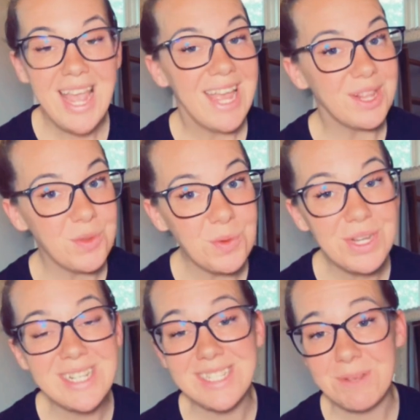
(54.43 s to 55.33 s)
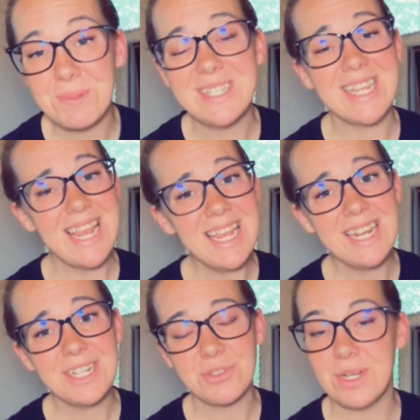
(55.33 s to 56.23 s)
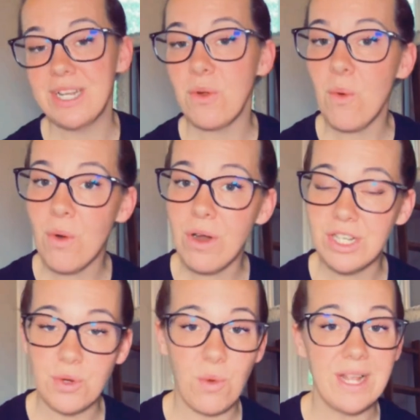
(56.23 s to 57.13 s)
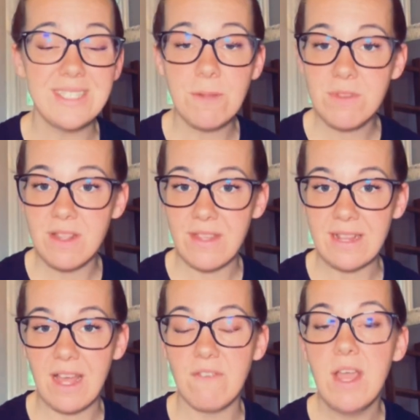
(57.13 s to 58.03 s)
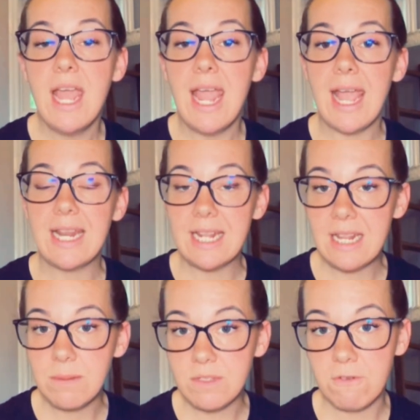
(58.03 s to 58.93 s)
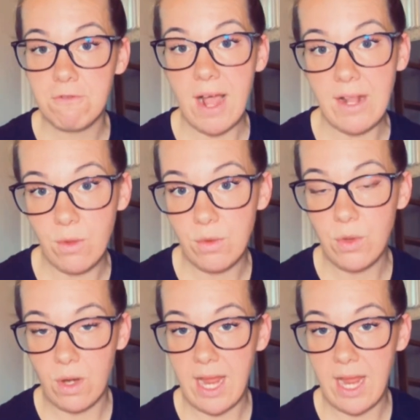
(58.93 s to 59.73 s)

And luring is simply taking a treat or a toy, something that they love, and getting them to follow your